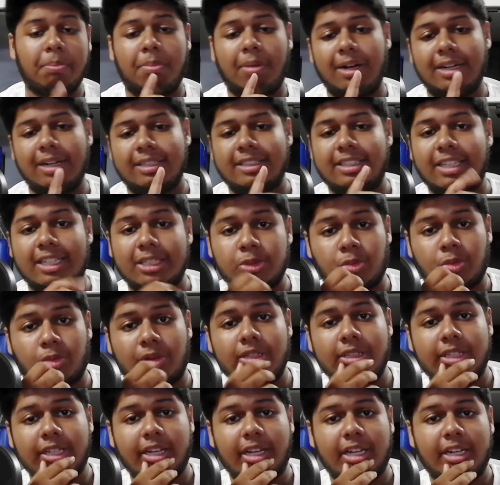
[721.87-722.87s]
But there's one
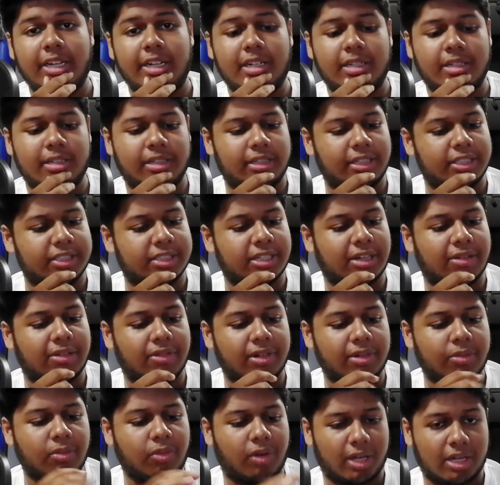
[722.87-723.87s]
thing I
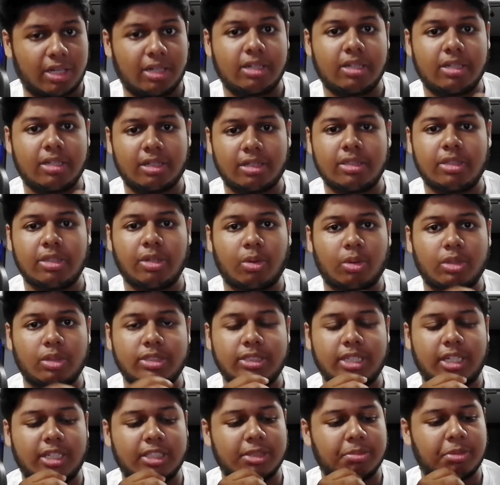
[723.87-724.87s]
discovered while the whole
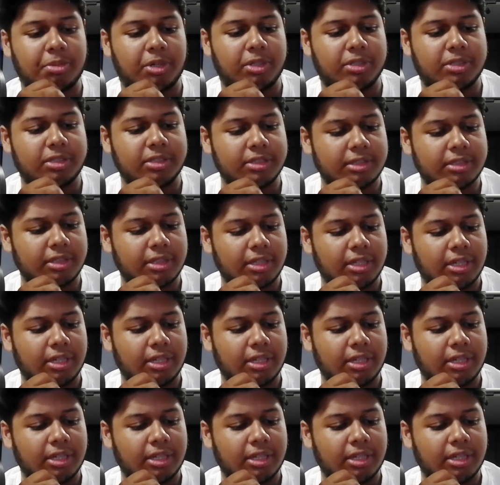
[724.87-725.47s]
charging process.